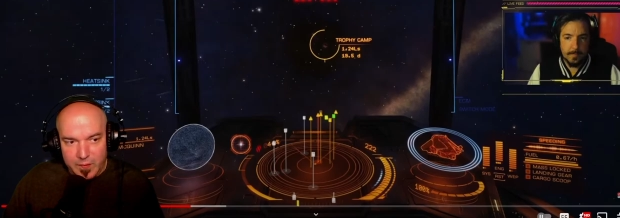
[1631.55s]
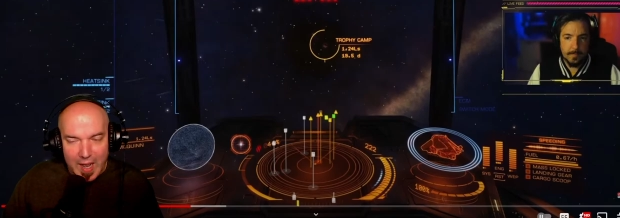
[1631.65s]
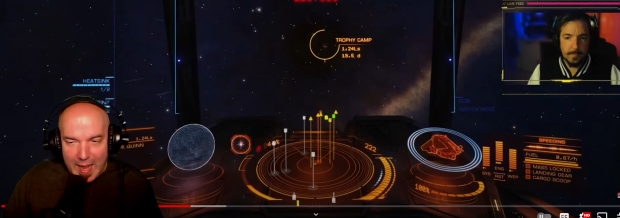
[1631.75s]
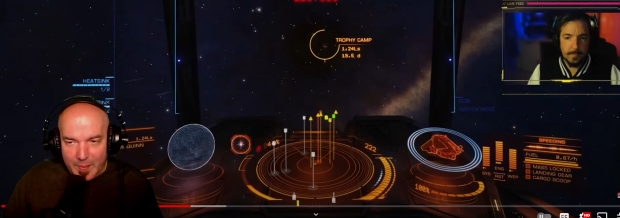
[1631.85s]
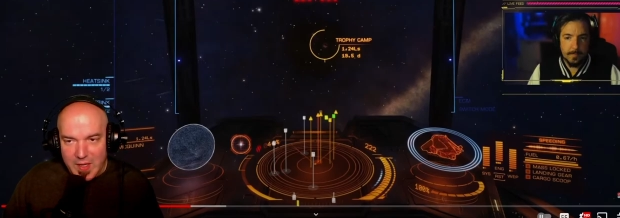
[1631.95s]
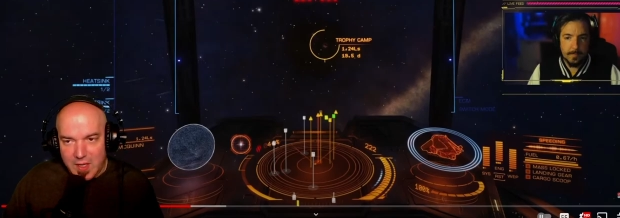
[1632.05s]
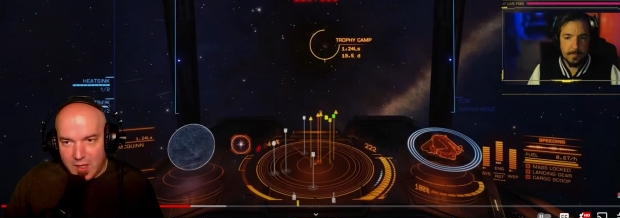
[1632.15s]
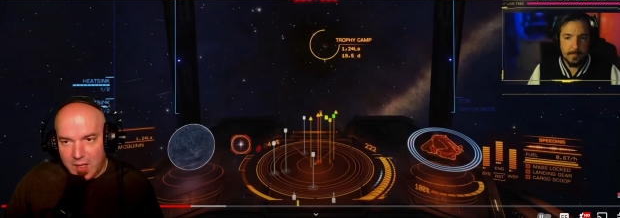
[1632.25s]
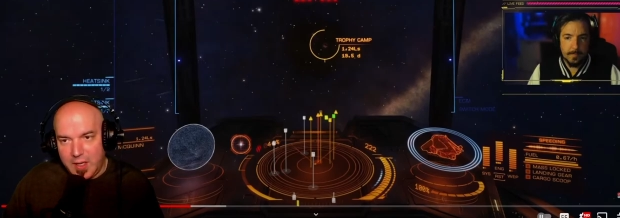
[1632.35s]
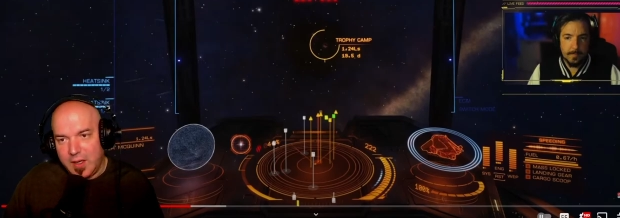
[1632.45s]
Speaker 1: copy
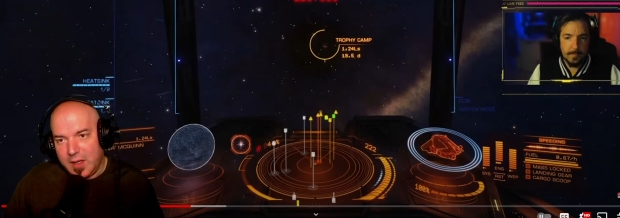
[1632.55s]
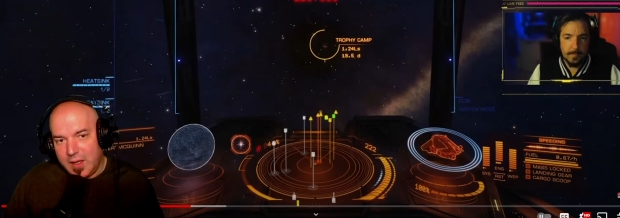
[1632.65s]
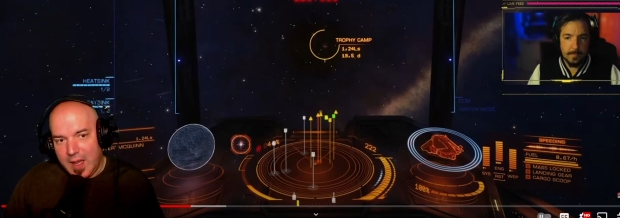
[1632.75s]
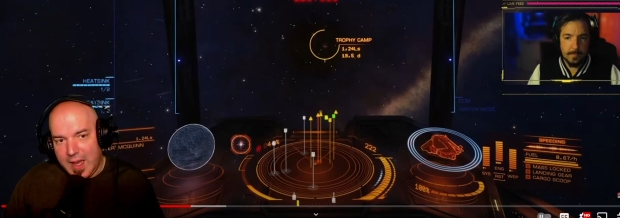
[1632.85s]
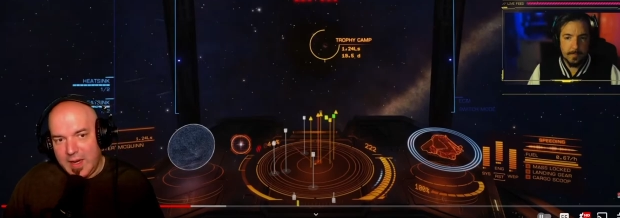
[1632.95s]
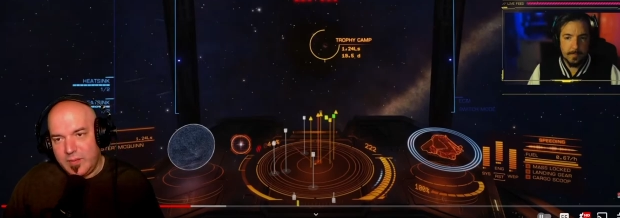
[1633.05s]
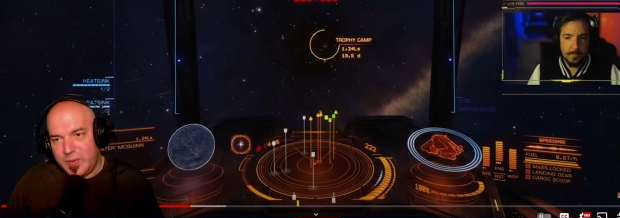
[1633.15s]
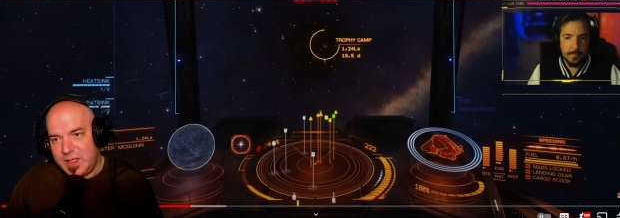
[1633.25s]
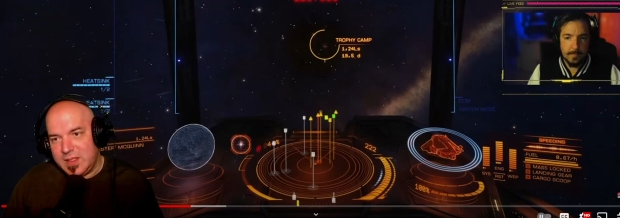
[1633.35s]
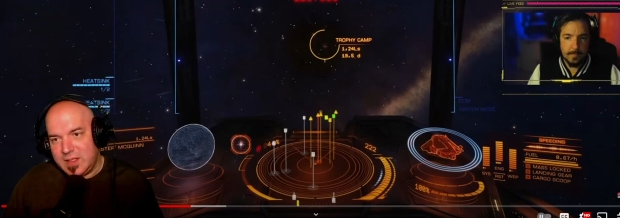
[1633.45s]
cut
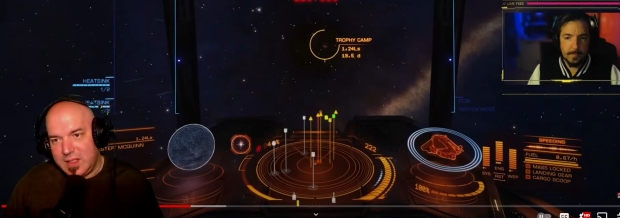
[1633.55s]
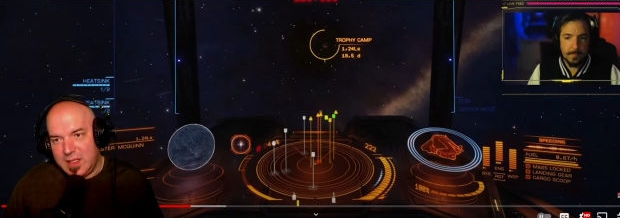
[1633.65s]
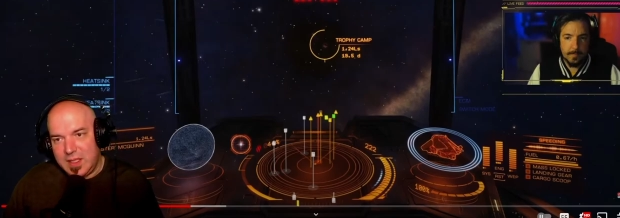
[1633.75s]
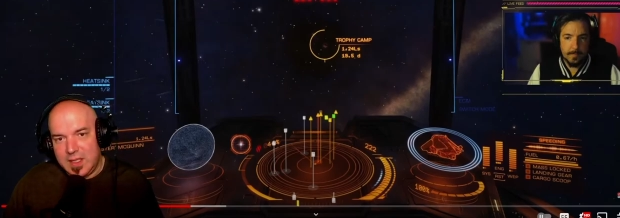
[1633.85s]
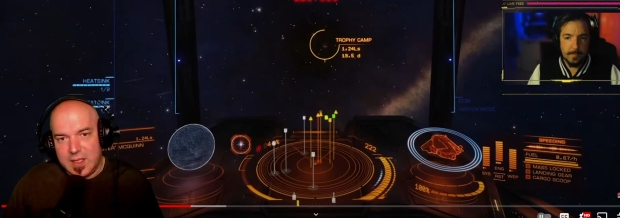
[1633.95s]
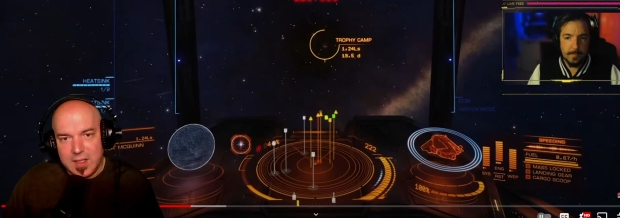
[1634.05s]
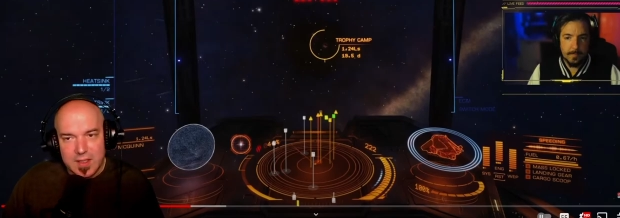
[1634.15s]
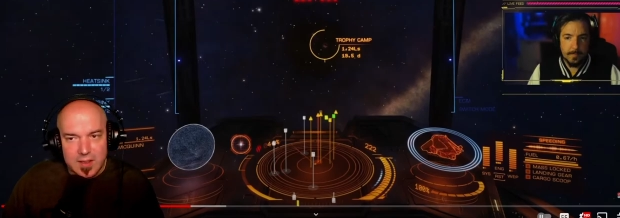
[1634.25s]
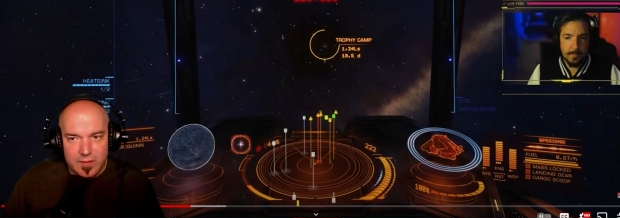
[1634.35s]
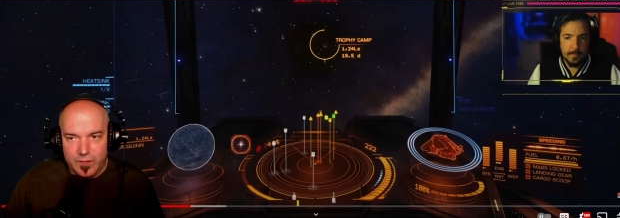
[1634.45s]
NPC,
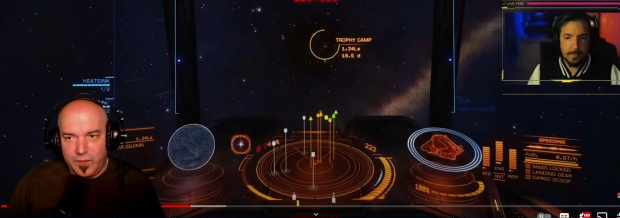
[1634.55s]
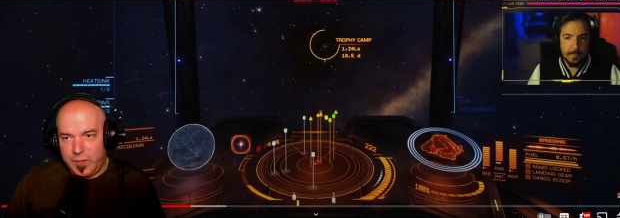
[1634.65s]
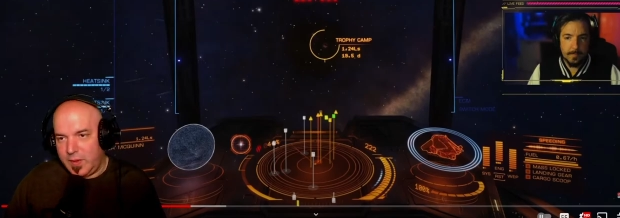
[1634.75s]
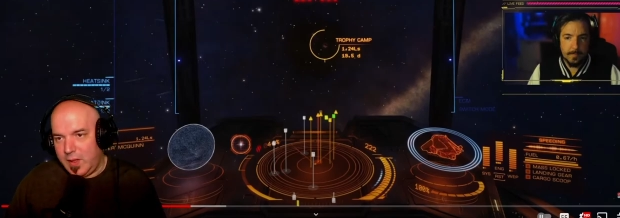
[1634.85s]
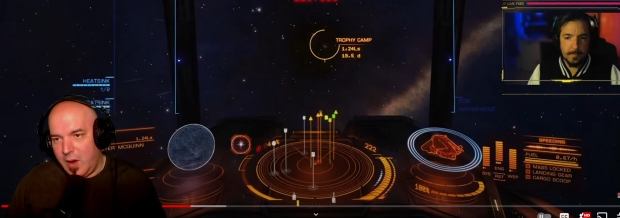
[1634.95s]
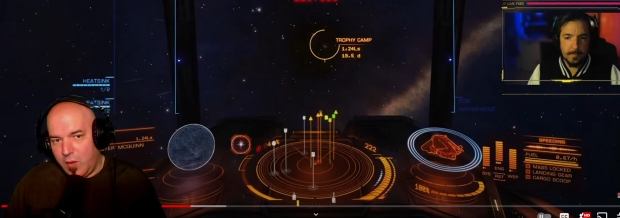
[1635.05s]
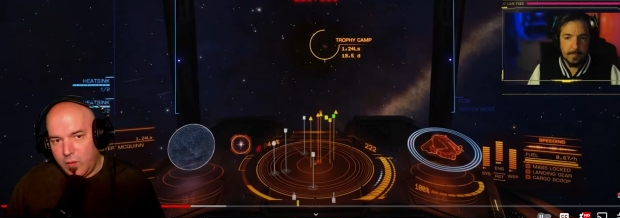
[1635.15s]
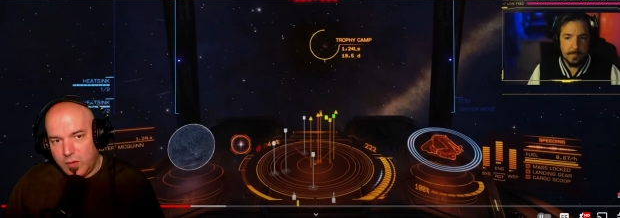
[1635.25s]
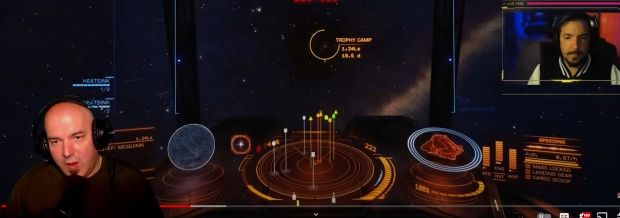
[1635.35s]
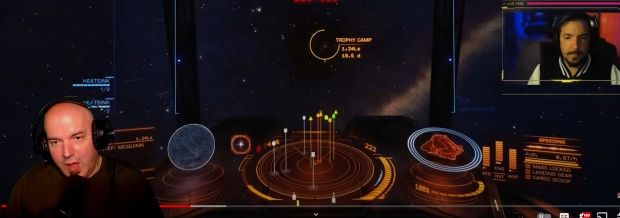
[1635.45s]
you know,
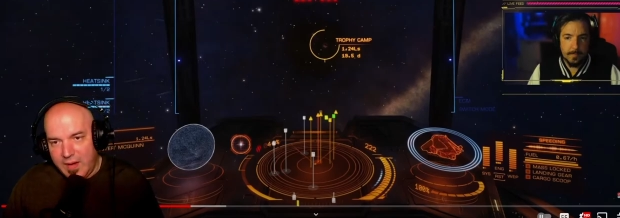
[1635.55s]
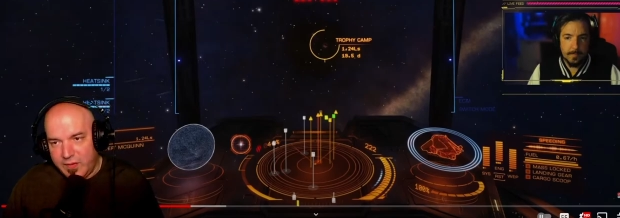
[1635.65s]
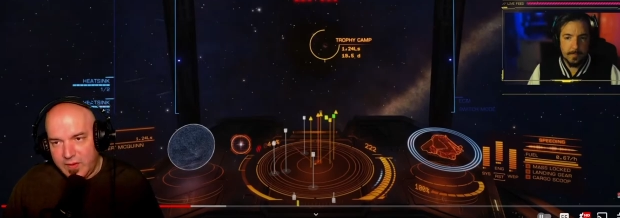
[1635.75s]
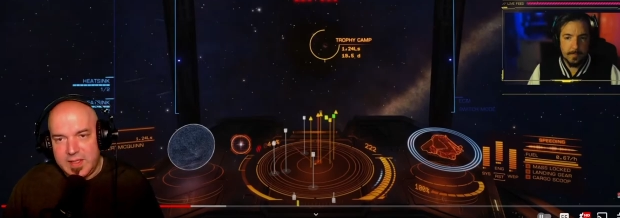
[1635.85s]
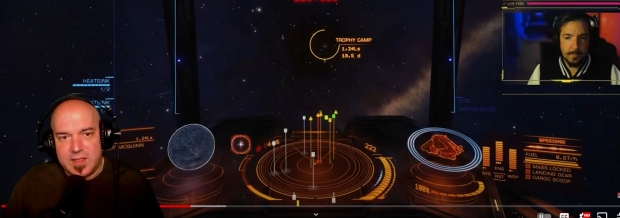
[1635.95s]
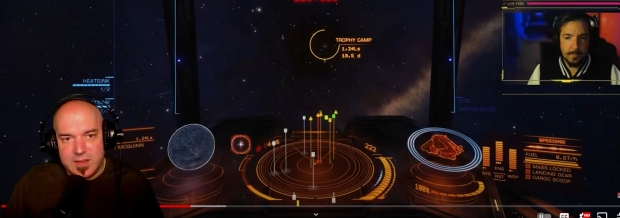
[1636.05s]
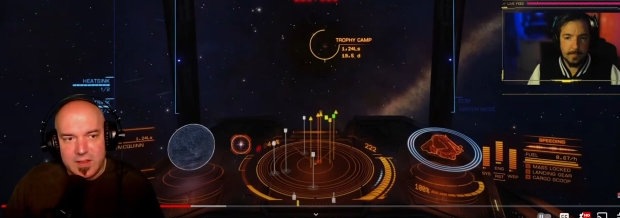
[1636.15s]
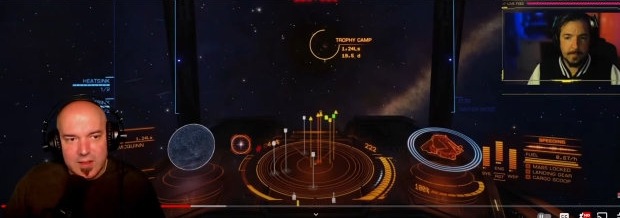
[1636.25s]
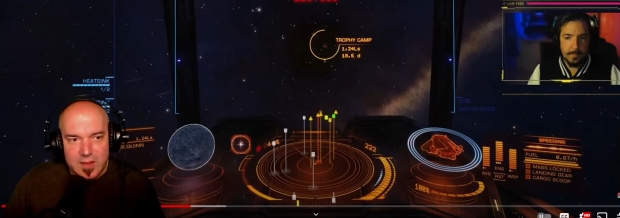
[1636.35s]
lifeless